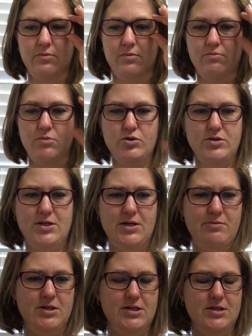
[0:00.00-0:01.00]
most of the time
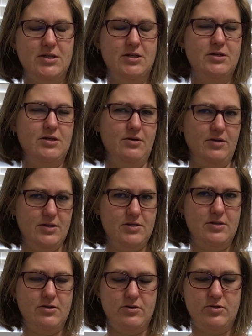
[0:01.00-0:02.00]
it doesn't unless
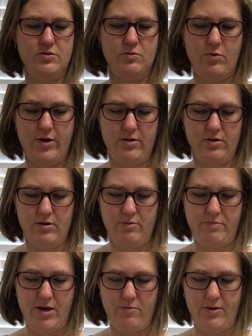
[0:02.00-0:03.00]
there's
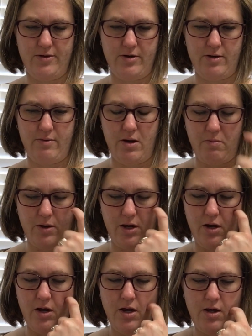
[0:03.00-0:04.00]
bad weather coming, but
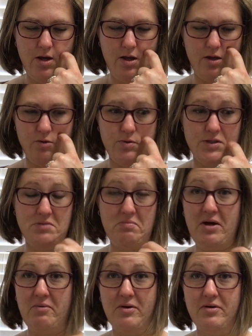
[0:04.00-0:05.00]
there wasn't
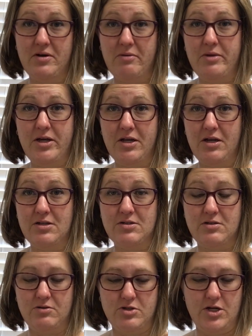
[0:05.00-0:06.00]
bad weather coming and it
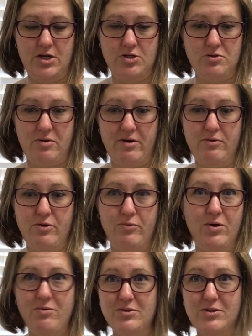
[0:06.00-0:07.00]
still changed. So I don't know
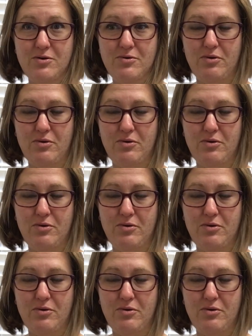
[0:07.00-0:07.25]
what was going